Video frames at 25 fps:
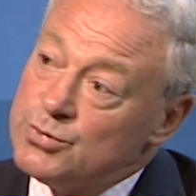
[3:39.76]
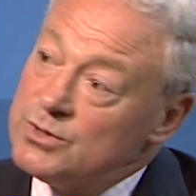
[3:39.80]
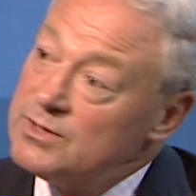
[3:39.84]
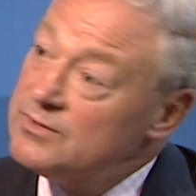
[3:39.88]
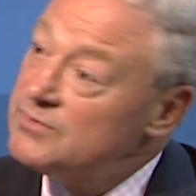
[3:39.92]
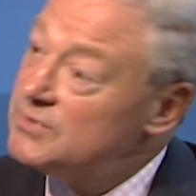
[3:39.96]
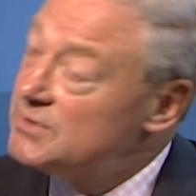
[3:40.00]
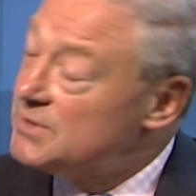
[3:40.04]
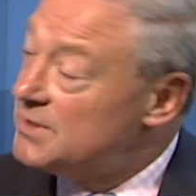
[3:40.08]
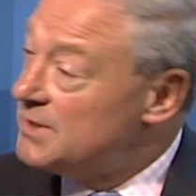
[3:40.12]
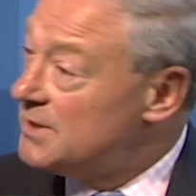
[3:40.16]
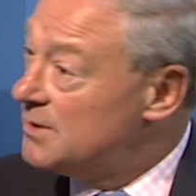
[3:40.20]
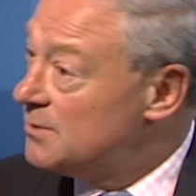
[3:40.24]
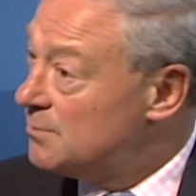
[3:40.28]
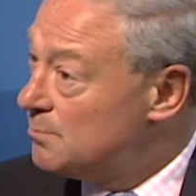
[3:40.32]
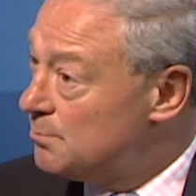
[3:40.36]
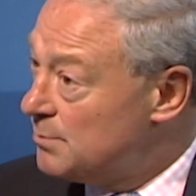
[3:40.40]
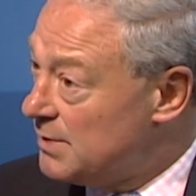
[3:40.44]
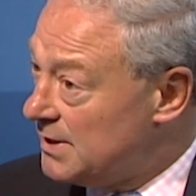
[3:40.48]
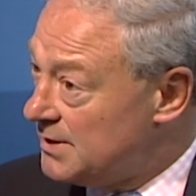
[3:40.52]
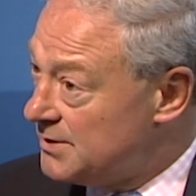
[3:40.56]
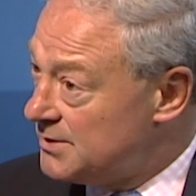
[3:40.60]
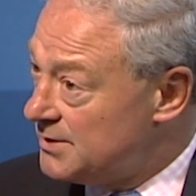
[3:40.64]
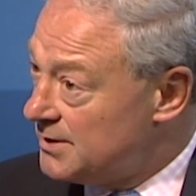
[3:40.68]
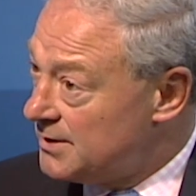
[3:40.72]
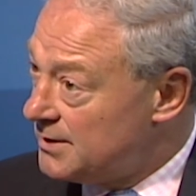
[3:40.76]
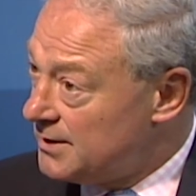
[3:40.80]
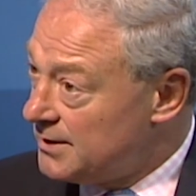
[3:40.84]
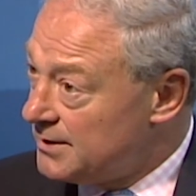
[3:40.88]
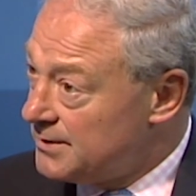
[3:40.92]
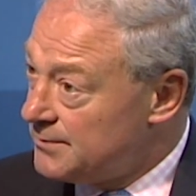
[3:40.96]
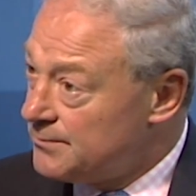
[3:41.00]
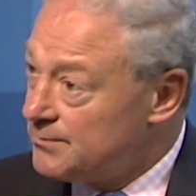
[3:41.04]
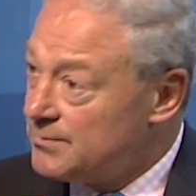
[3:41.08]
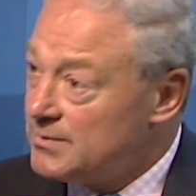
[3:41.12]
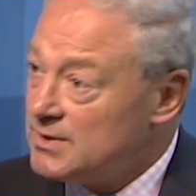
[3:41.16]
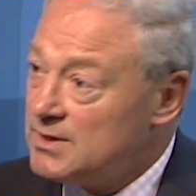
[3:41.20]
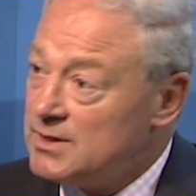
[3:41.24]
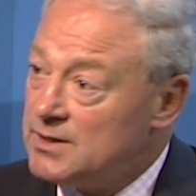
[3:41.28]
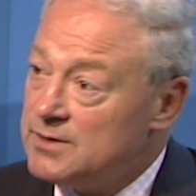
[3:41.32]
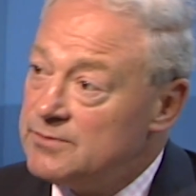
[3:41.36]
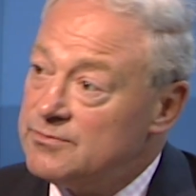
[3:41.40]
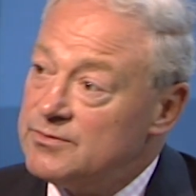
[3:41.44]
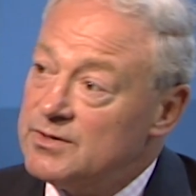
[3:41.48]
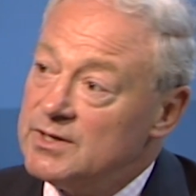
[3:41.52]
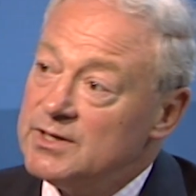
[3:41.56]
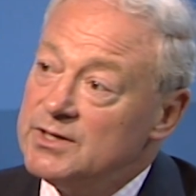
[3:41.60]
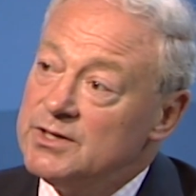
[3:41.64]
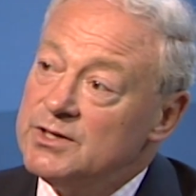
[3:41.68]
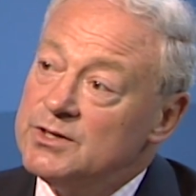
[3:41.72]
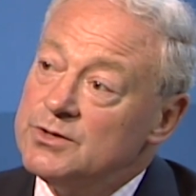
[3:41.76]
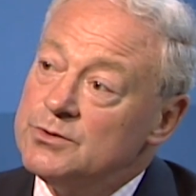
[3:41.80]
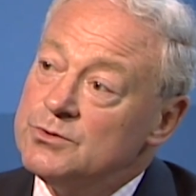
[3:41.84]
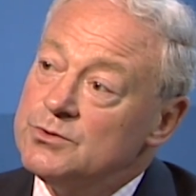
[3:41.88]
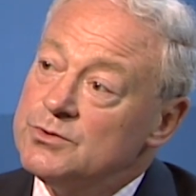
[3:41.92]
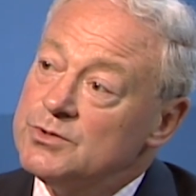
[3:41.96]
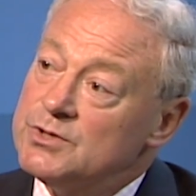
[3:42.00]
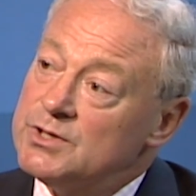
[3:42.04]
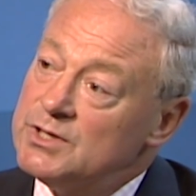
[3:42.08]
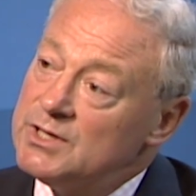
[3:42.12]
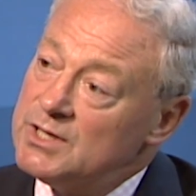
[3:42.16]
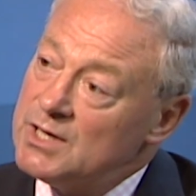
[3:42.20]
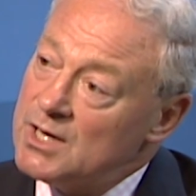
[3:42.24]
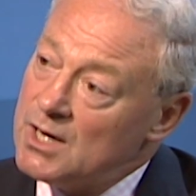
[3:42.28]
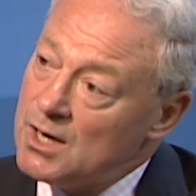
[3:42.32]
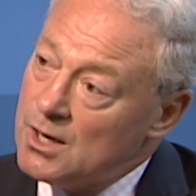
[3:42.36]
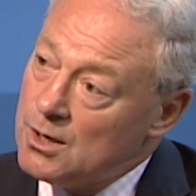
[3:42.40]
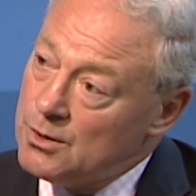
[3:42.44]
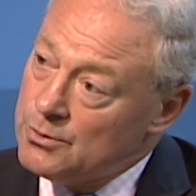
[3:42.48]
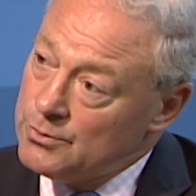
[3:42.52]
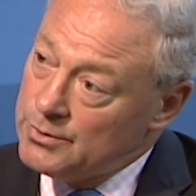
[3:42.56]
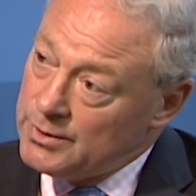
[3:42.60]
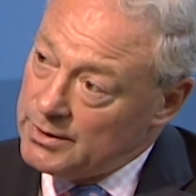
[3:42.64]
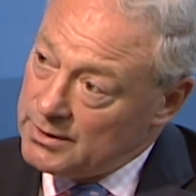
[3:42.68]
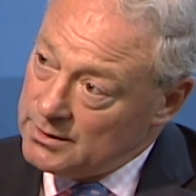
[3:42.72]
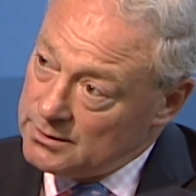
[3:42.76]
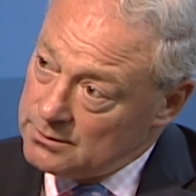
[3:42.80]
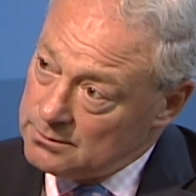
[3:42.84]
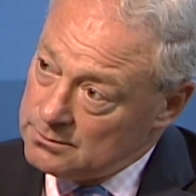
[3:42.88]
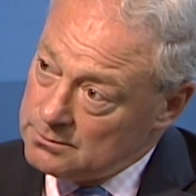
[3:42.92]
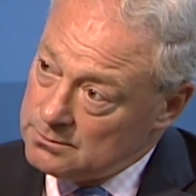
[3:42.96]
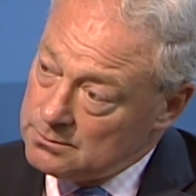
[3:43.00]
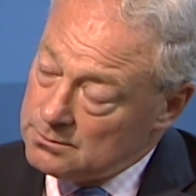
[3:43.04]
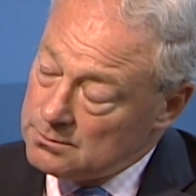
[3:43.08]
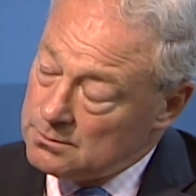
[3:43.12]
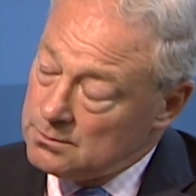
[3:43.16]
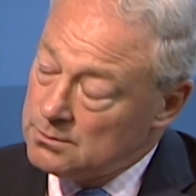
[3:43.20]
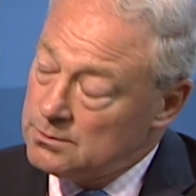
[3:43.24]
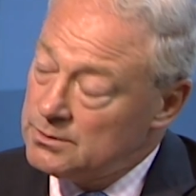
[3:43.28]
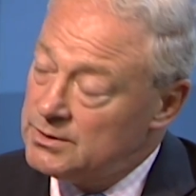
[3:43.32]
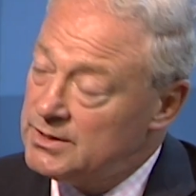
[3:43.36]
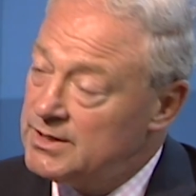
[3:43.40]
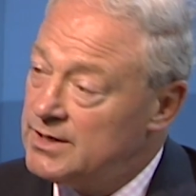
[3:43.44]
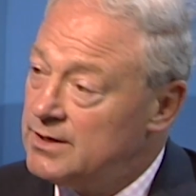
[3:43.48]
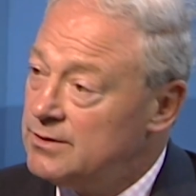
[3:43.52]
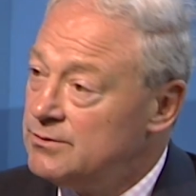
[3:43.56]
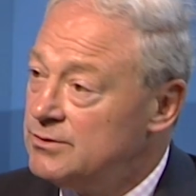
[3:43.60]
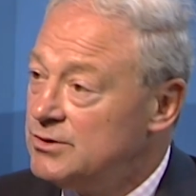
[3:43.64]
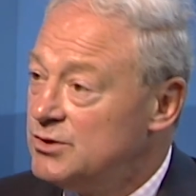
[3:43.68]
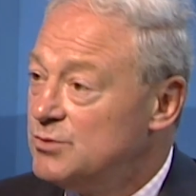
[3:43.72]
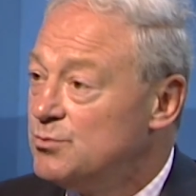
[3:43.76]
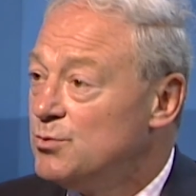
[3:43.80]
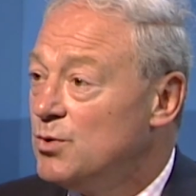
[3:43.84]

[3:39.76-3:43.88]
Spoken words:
Privity, basically. If they use the owner or the owner's